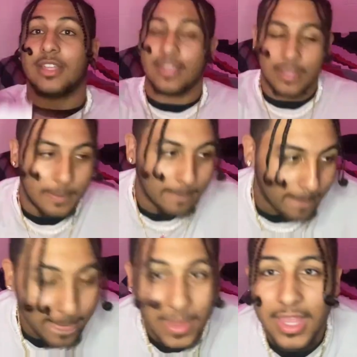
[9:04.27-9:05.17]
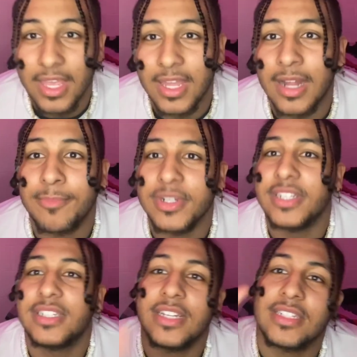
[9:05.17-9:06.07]
thing. And I
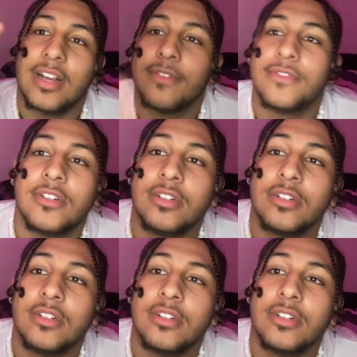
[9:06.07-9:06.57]
appreciate y'all for